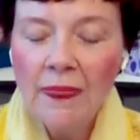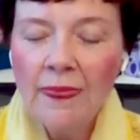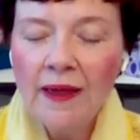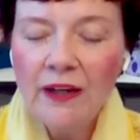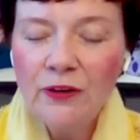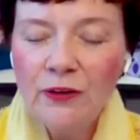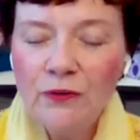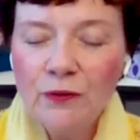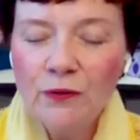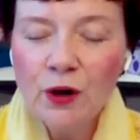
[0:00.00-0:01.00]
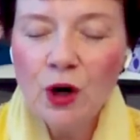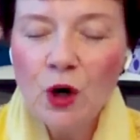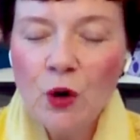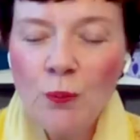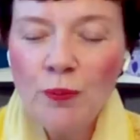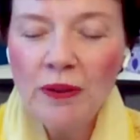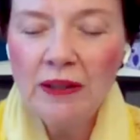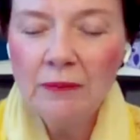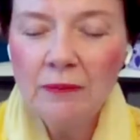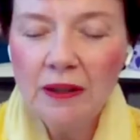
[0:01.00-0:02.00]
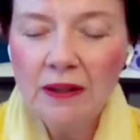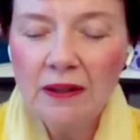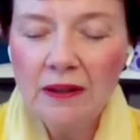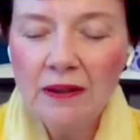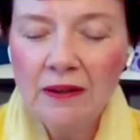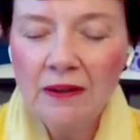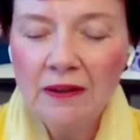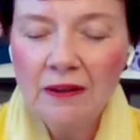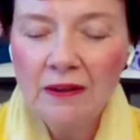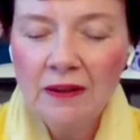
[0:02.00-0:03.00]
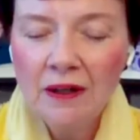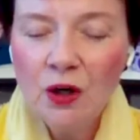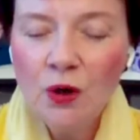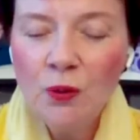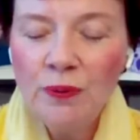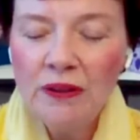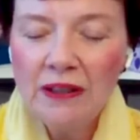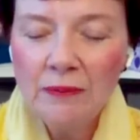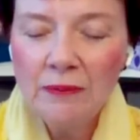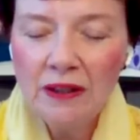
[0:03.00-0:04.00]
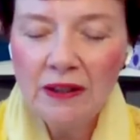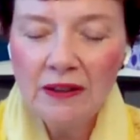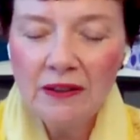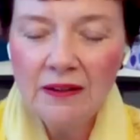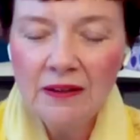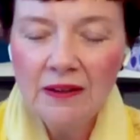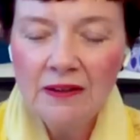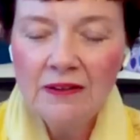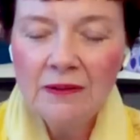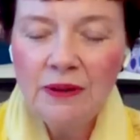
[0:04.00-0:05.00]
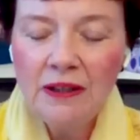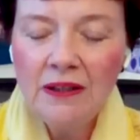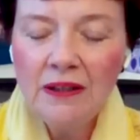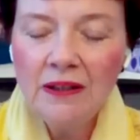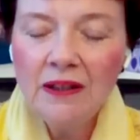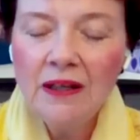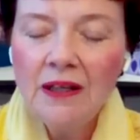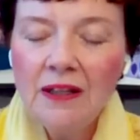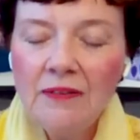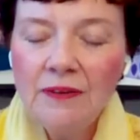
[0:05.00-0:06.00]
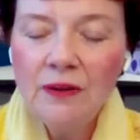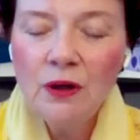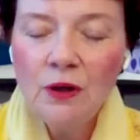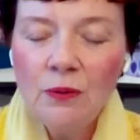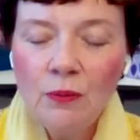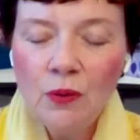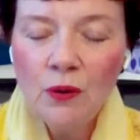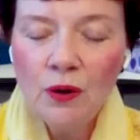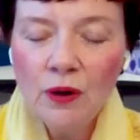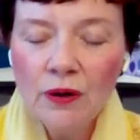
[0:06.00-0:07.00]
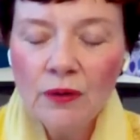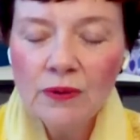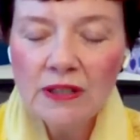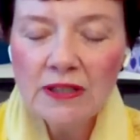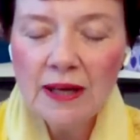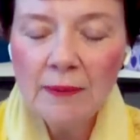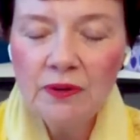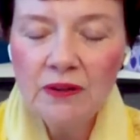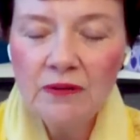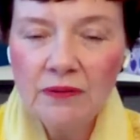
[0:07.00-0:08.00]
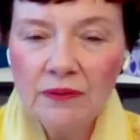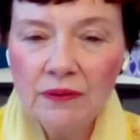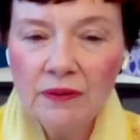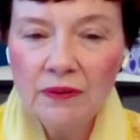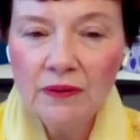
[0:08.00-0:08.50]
And thank you for opening me, opening me to being even more receptive.